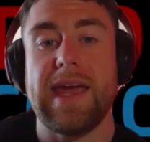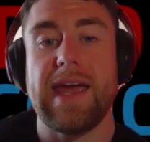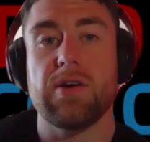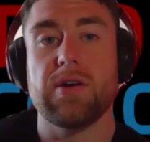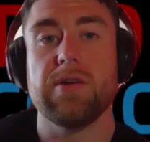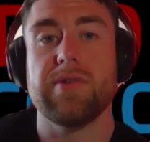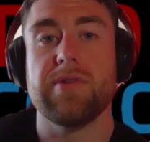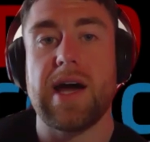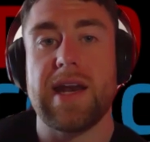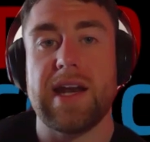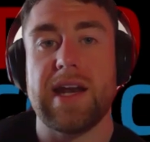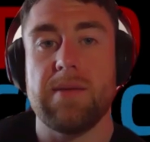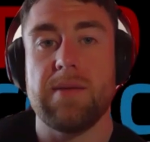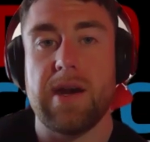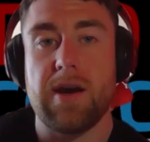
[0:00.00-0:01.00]
day couldn't have gone
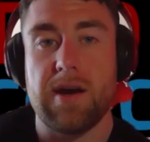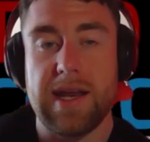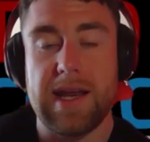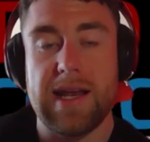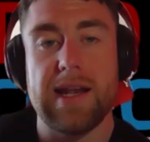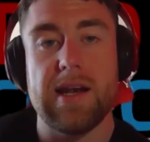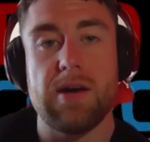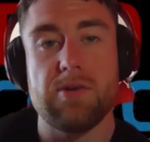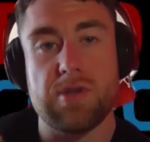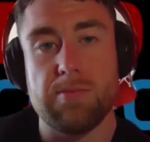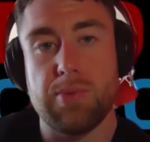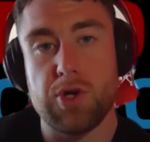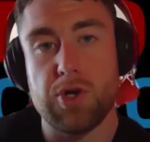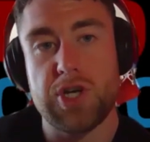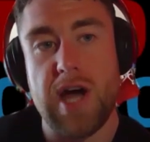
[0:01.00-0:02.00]
any better, and then it allows them
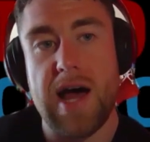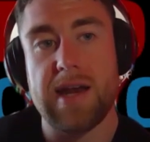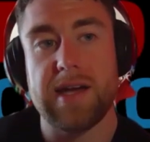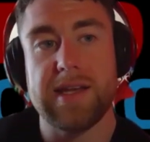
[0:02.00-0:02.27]
push on.